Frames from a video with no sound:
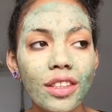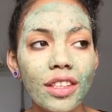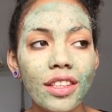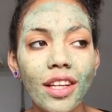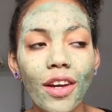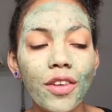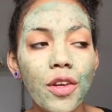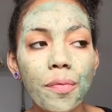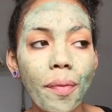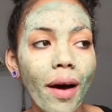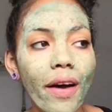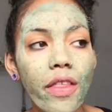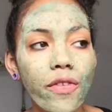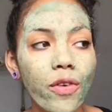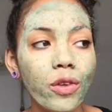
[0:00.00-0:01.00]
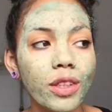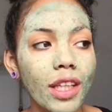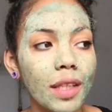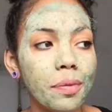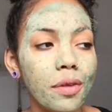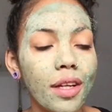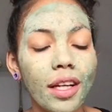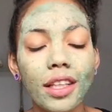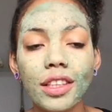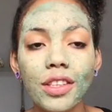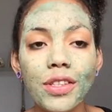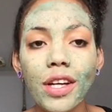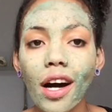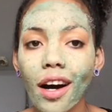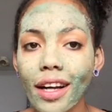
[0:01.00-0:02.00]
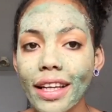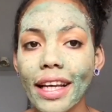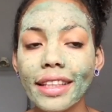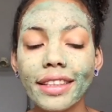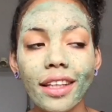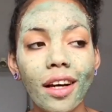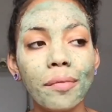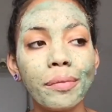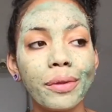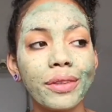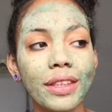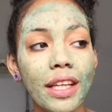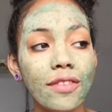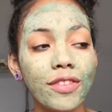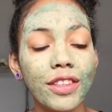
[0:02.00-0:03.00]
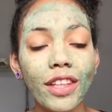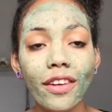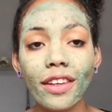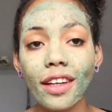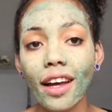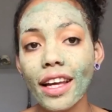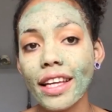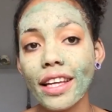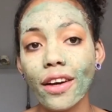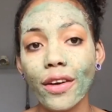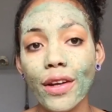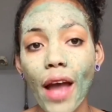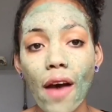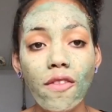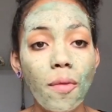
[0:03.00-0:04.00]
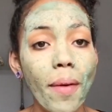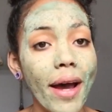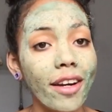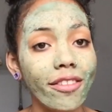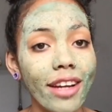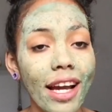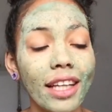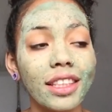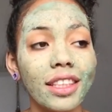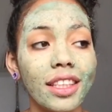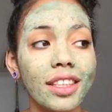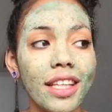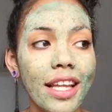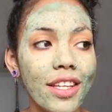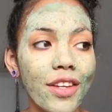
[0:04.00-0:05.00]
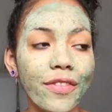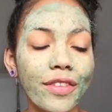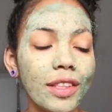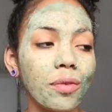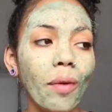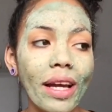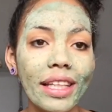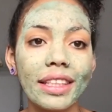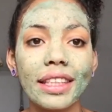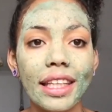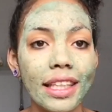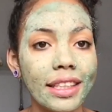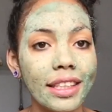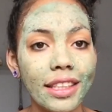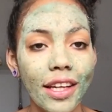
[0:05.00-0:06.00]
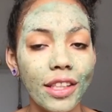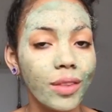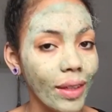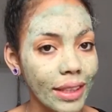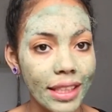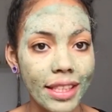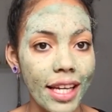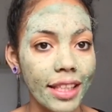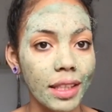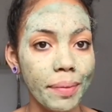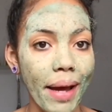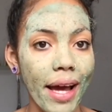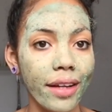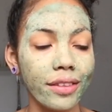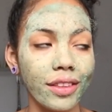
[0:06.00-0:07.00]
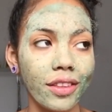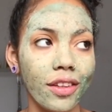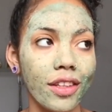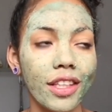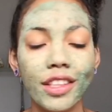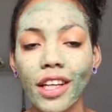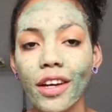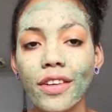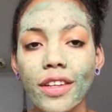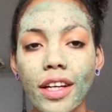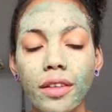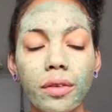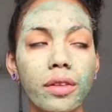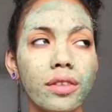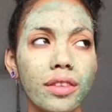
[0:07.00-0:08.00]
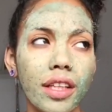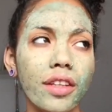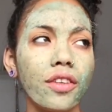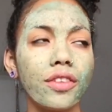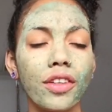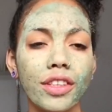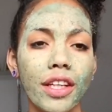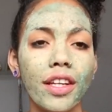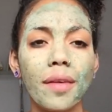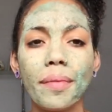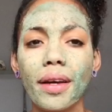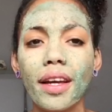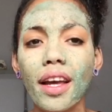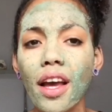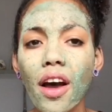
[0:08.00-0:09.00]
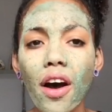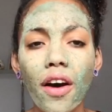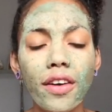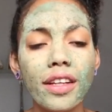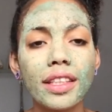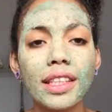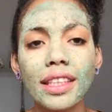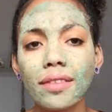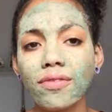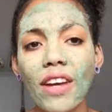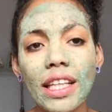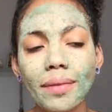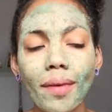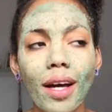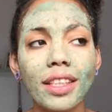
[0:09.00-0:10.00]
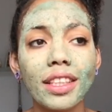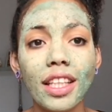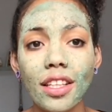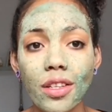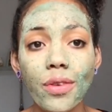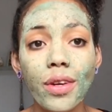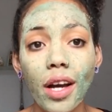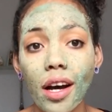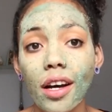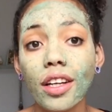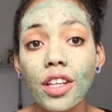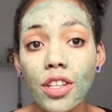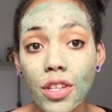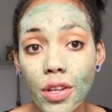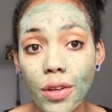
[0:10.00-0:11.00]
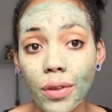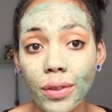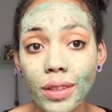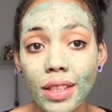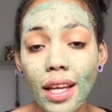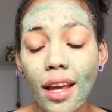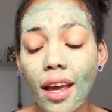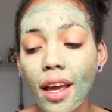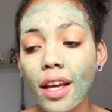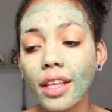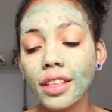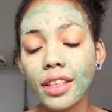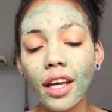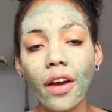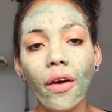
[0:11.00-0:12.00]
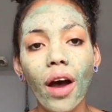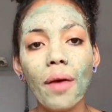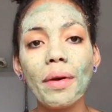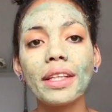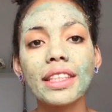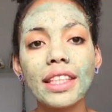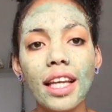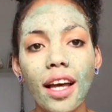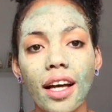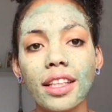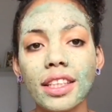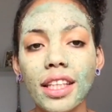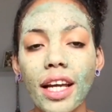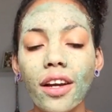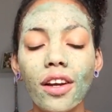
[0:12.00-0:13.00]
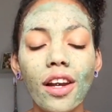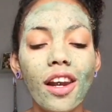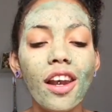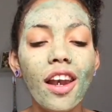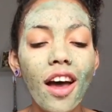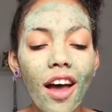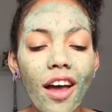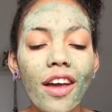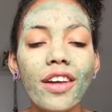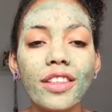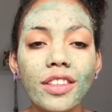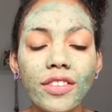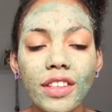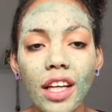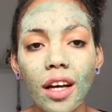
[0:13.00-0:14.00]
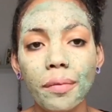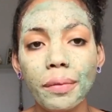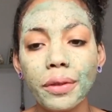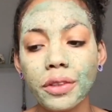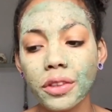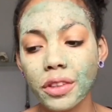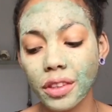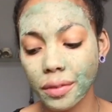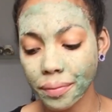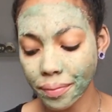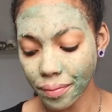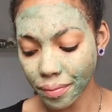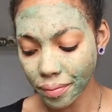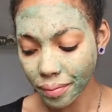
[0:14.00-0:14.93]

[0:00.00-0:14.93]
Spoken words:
you know, you buy the full size product because you can't get samples, and if you don't like it or you have a bad reaction, then you've just wasted, you know, £20–30 on a toner, or no, not toner, but on a face mask that you can't use. So I went to Lush, I got loads of samples,